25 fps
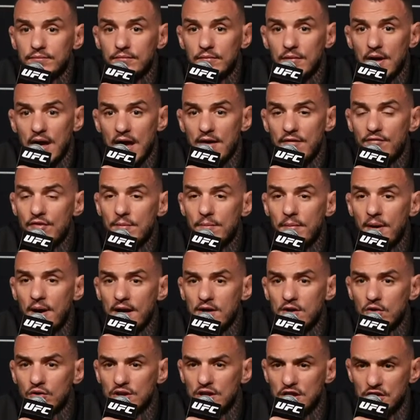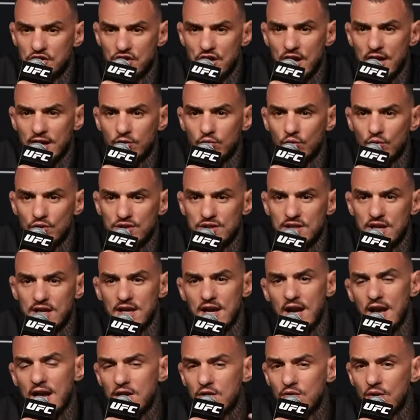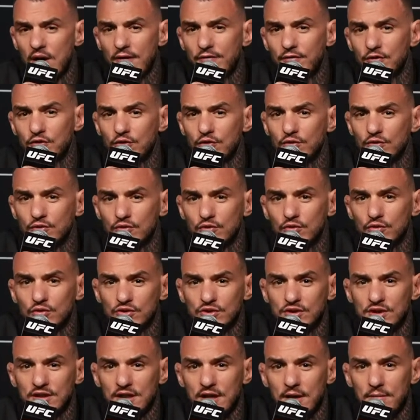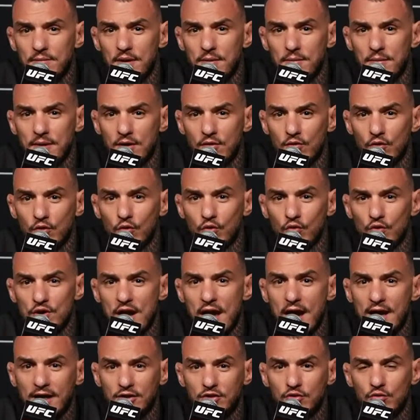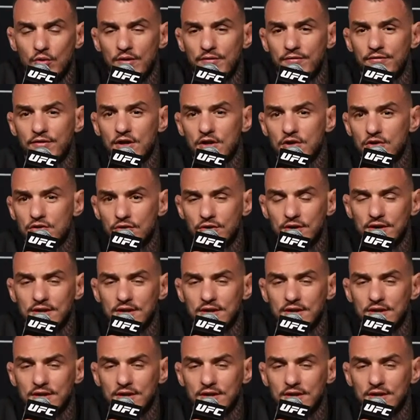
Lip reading: everybody on the chat was saying, hey, you have to see MMA Guru react to a video.